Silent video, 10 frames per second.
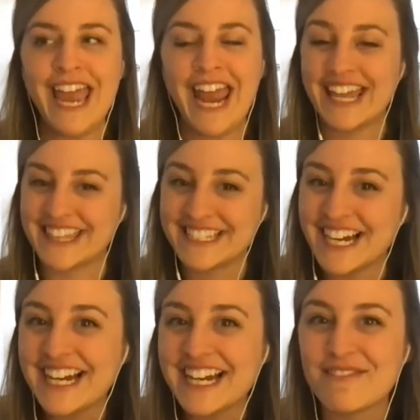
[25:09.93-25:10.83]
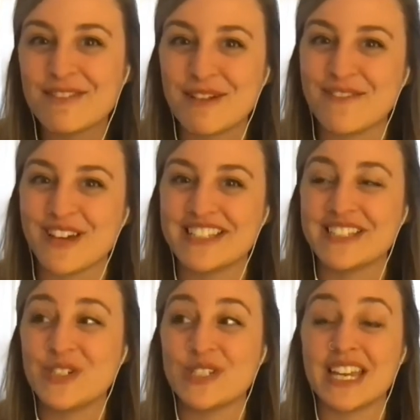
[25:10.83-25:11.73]
and at the time you might find this
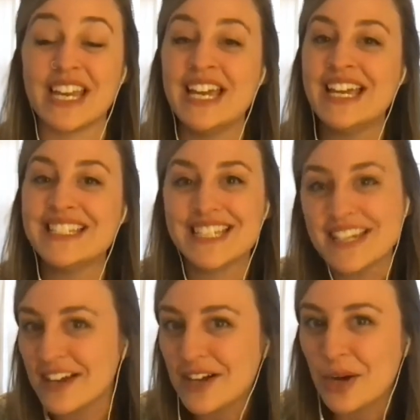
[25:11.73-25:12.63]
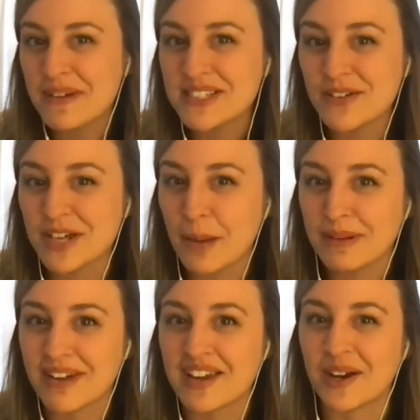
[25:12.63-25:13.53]
interesting did not call myself a
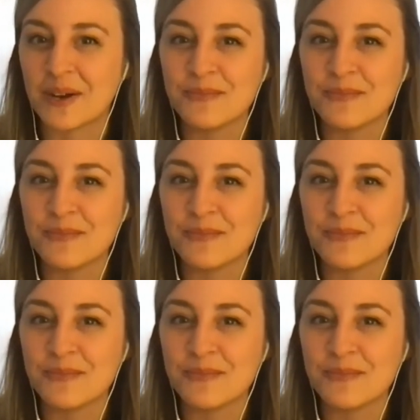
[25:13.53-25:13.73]
copywriter